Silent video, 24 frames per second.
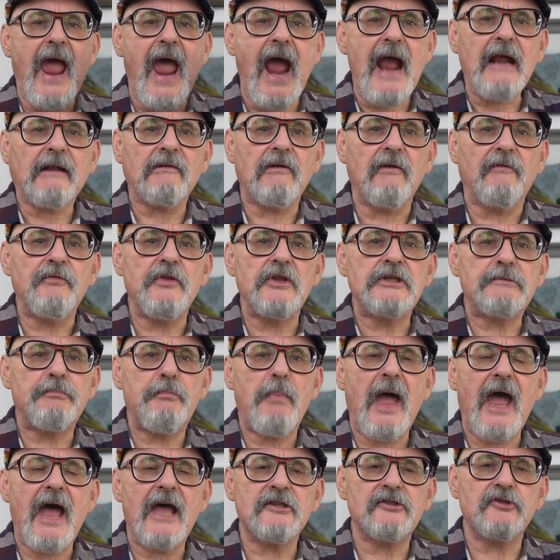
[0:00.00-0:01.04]
active this
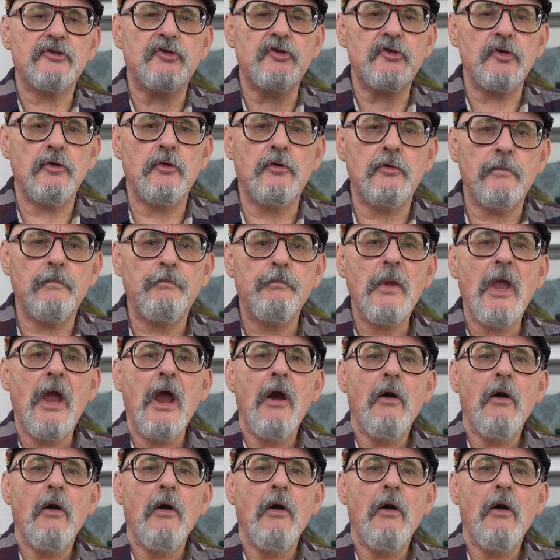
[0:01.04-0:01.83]
past June,